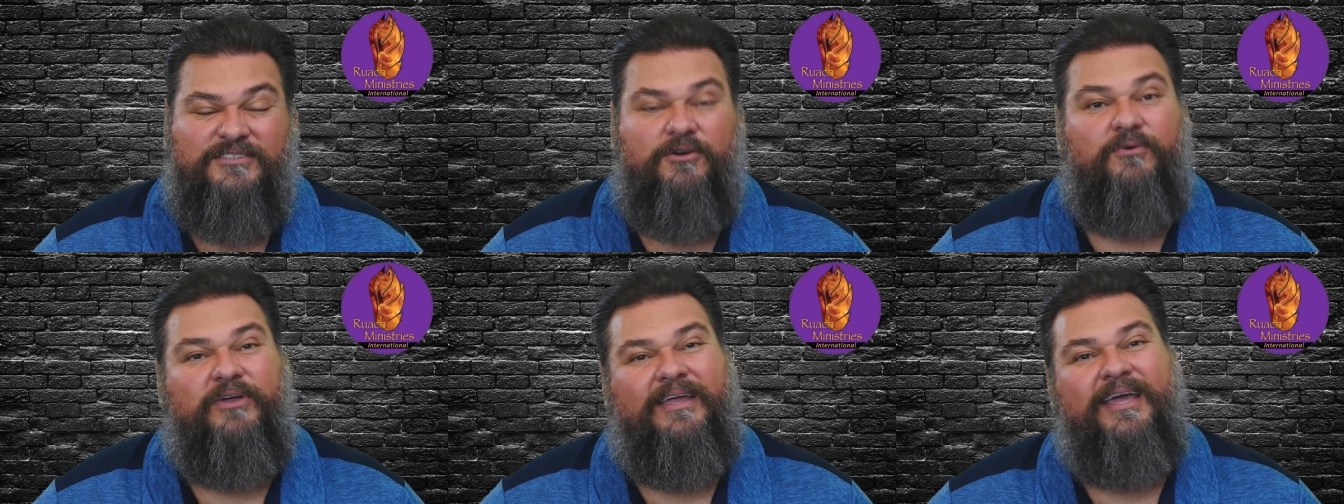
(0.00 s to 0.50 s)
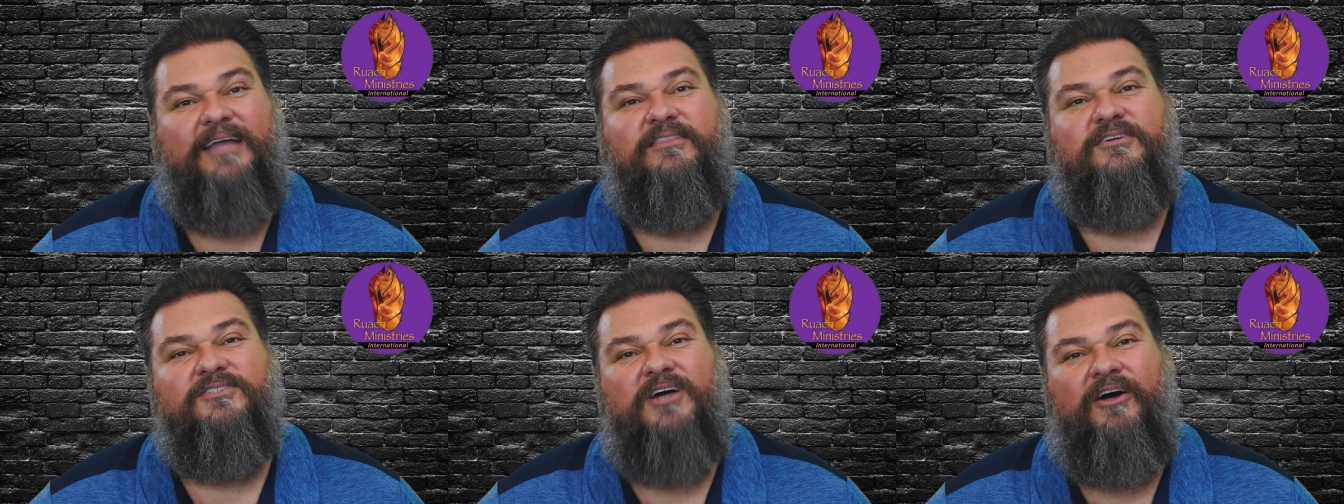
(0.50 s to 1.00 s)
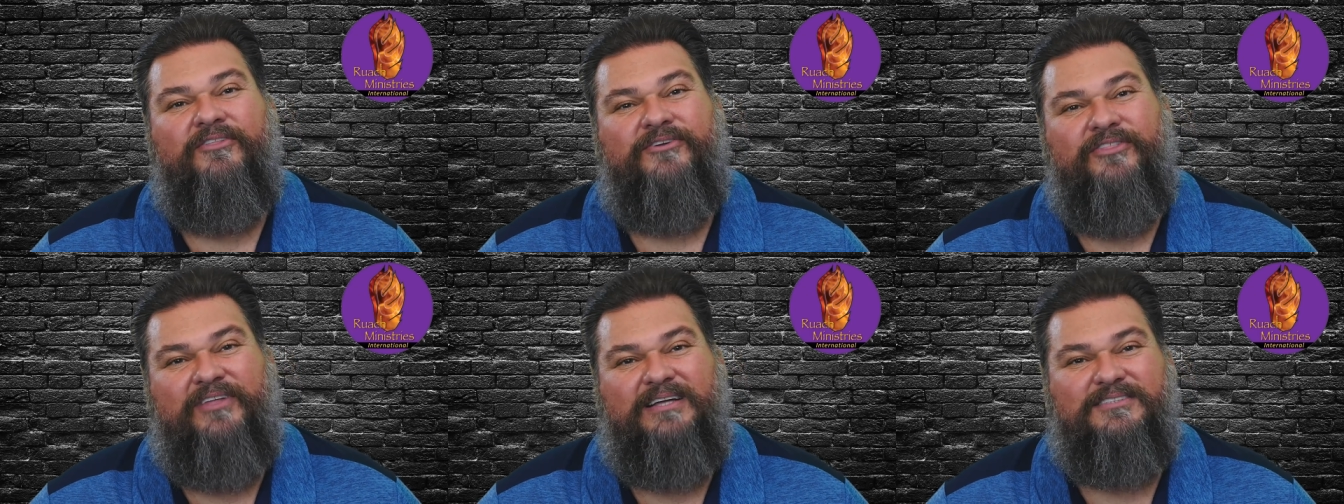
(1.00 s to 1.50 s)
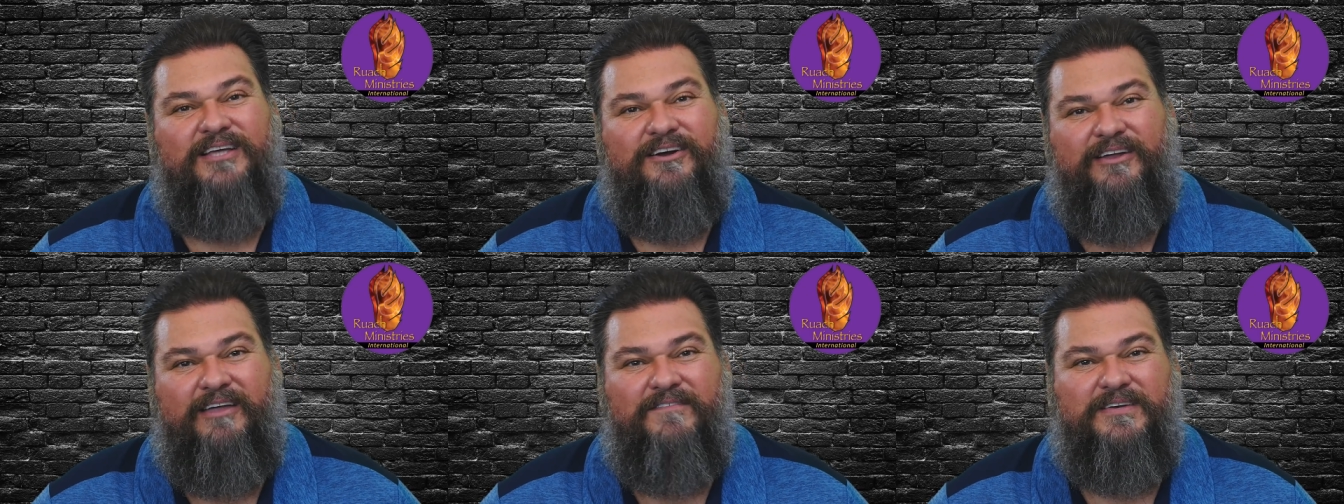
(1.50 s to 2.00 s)
So again, there's other things that
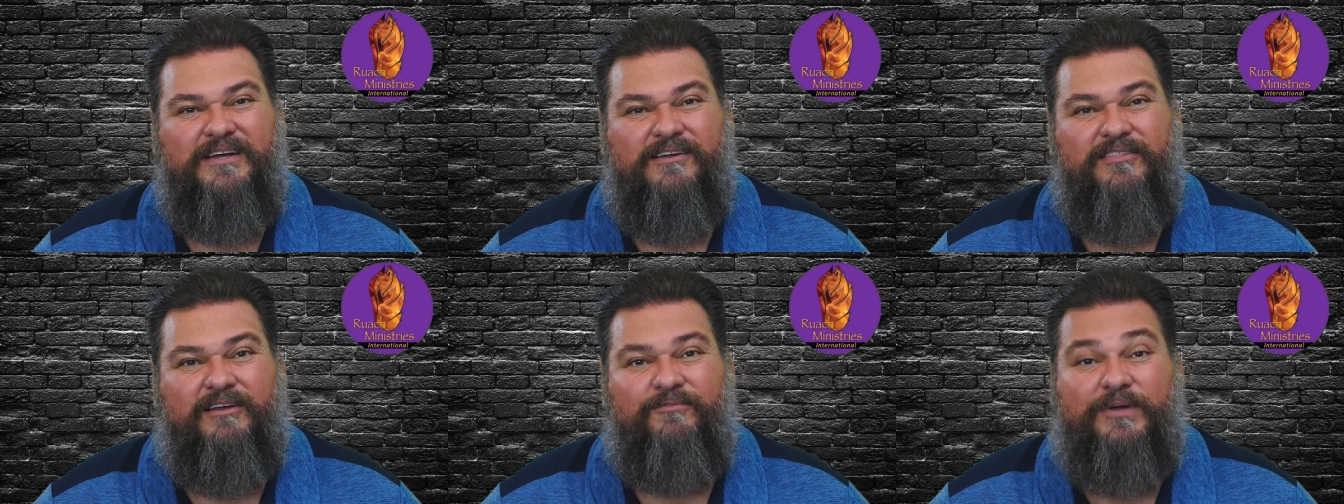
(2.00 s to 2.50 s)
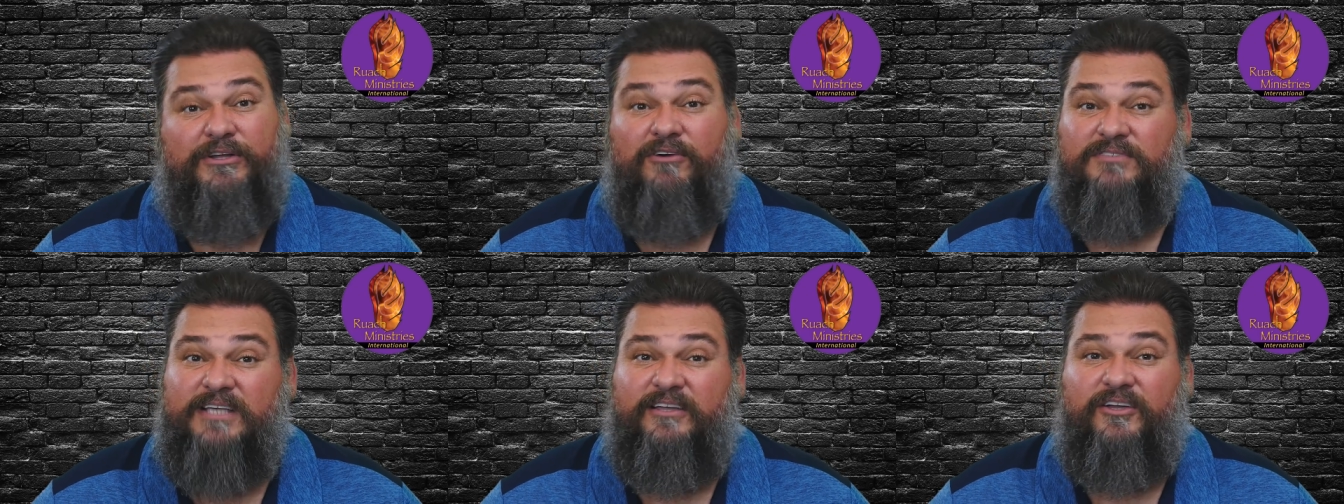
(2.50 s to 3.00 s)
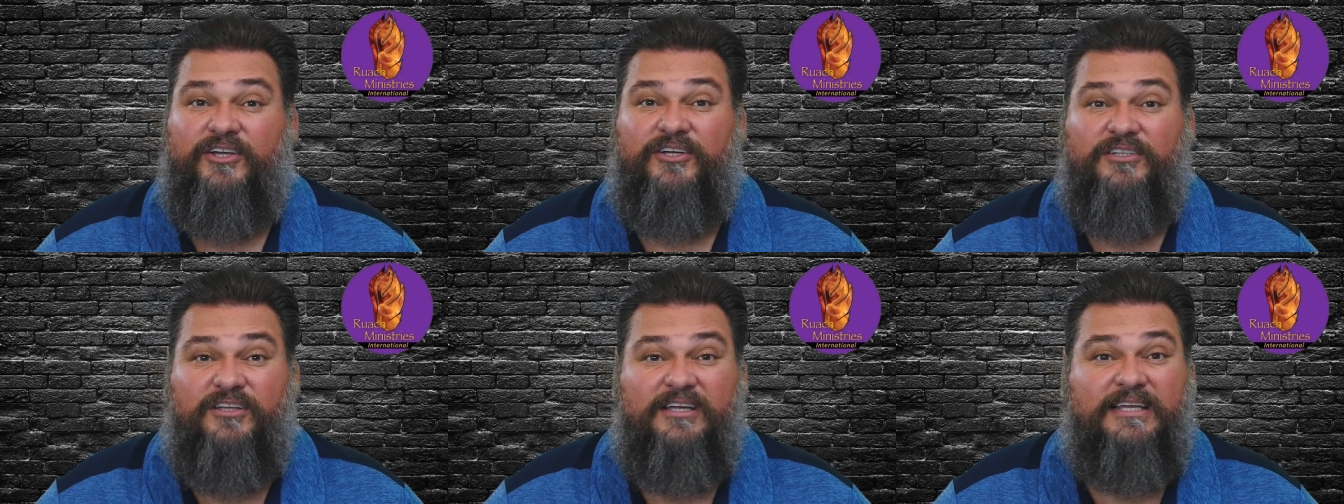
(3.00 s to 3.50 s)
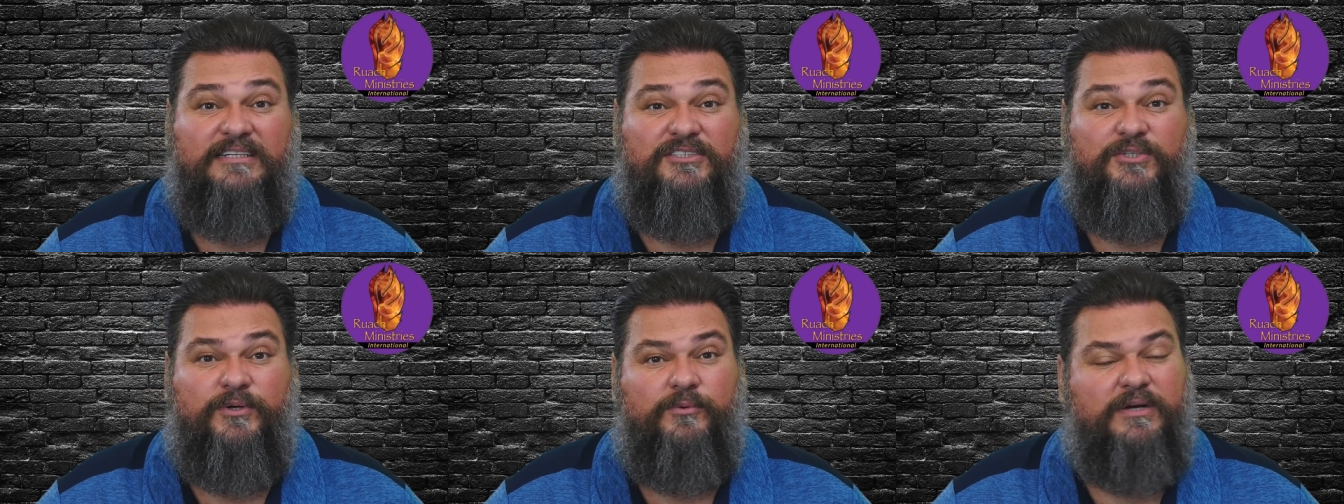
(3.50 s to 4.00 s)
are given here that if we don't take a good look
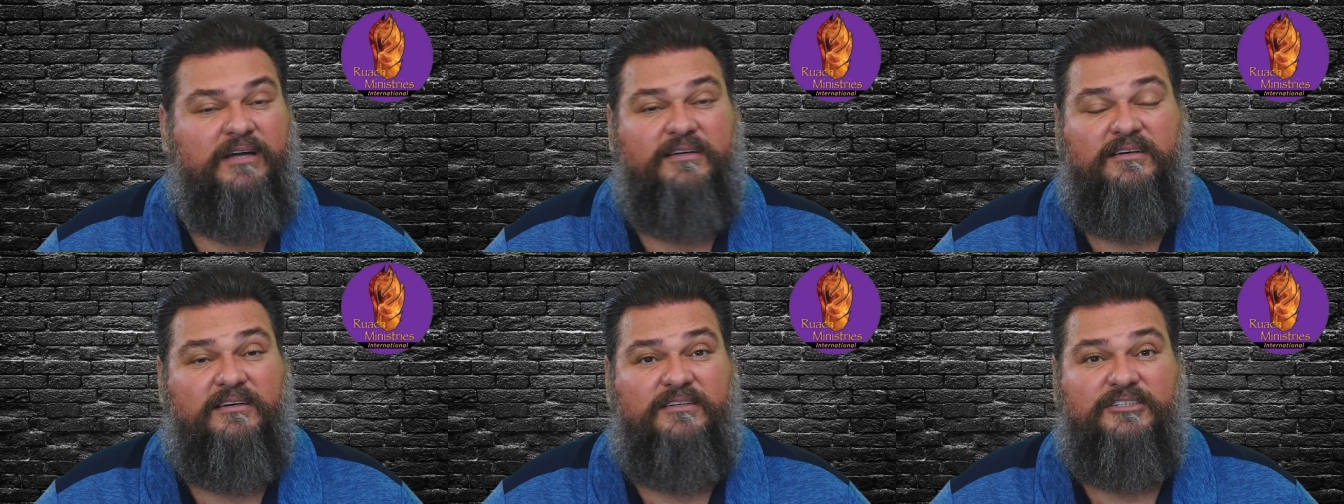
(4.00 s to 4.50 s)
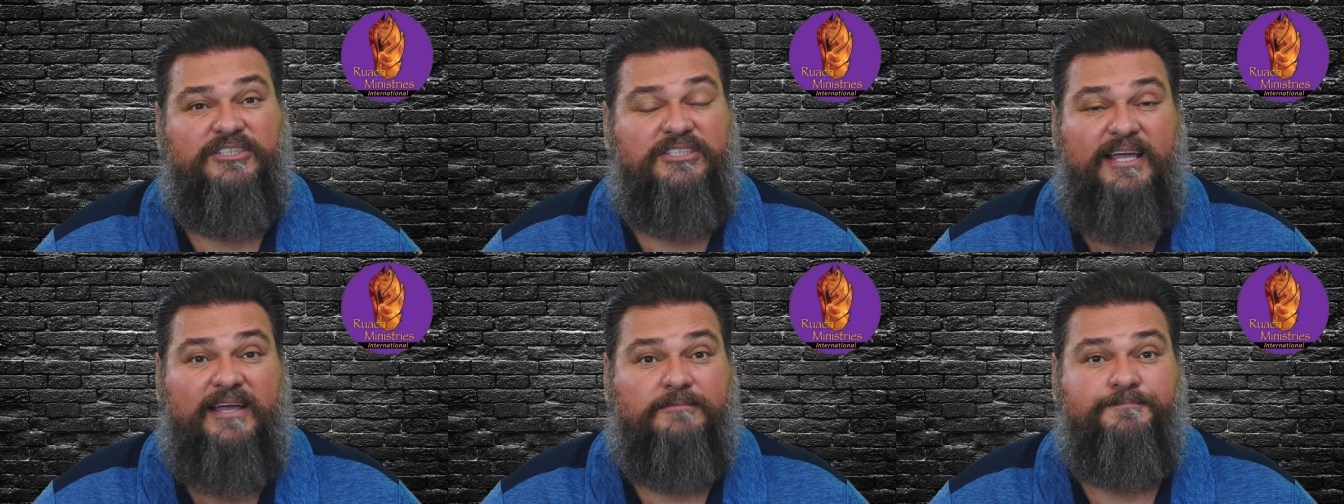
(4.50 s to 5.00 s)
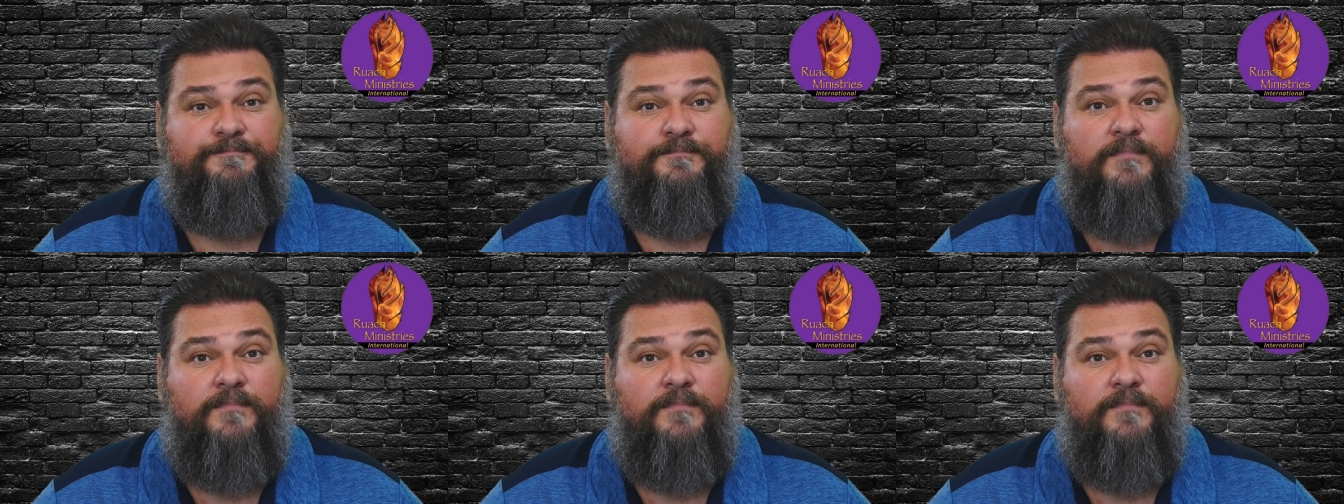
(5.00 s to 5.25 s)
into it, we're not going to understand.